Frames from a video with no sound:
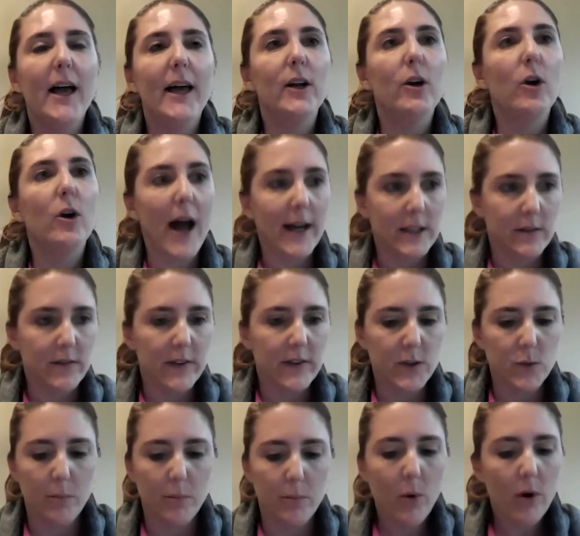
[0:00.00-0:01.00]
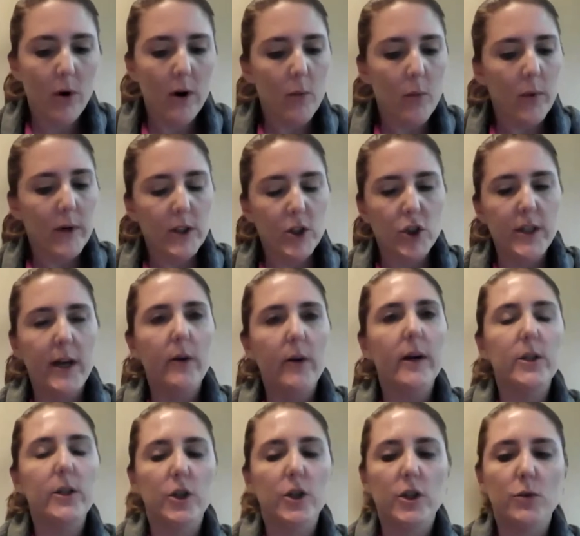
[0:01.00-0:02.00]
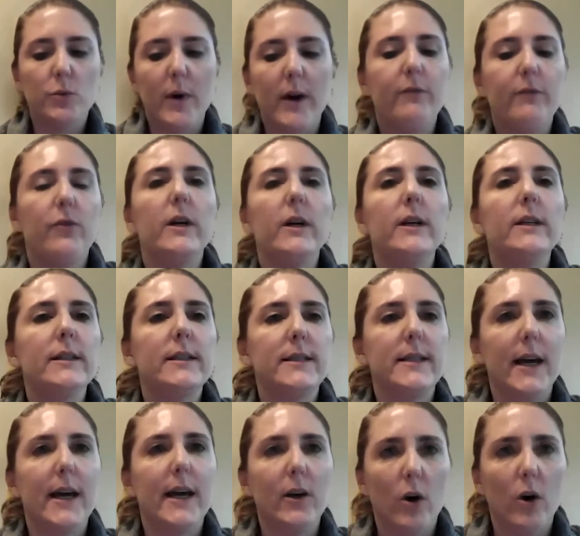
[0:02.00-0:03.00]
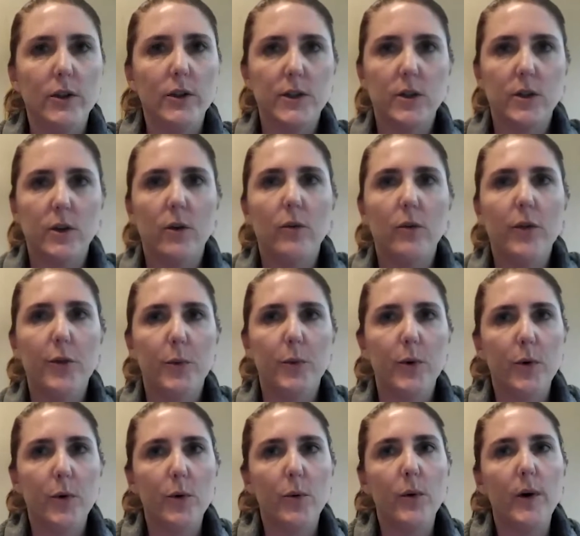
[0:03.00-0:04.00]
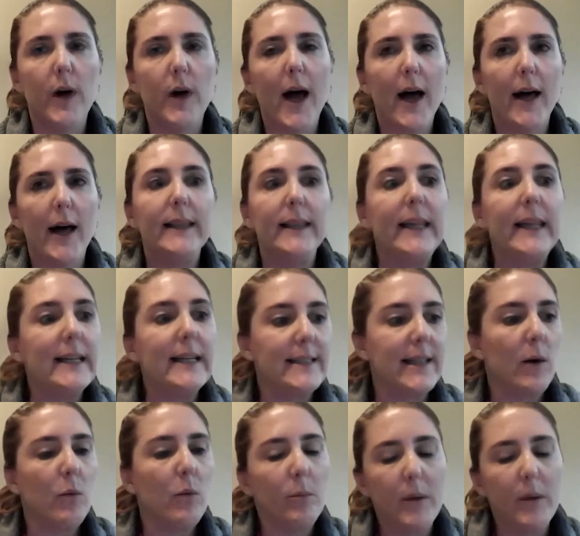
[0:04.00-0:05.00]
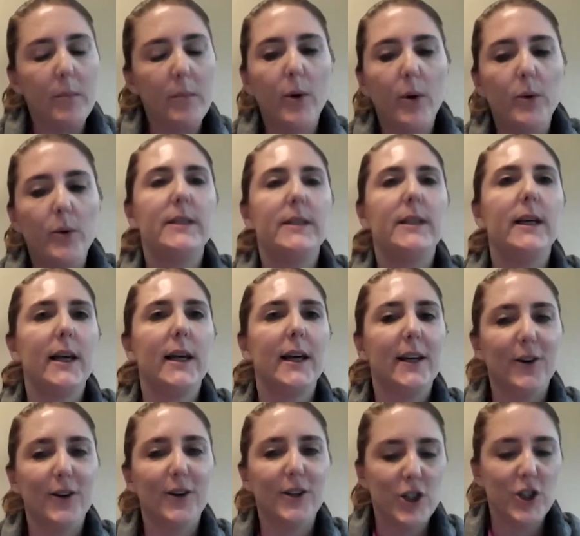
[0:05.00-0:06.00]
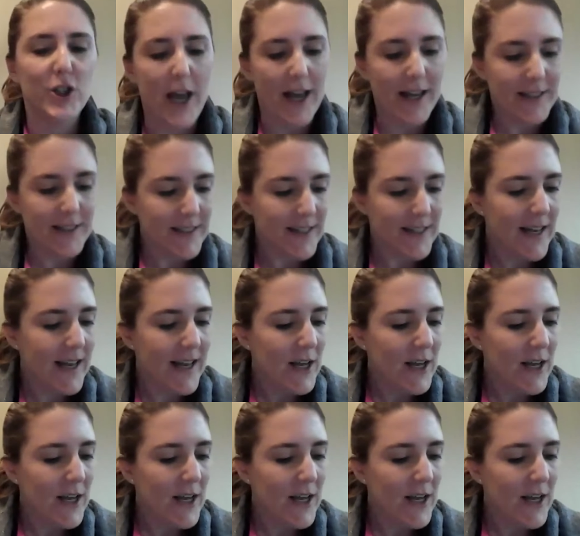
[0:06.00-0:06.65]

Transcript: in our activist report, which Sarah just referenced, and also through links that will be posted in our chat.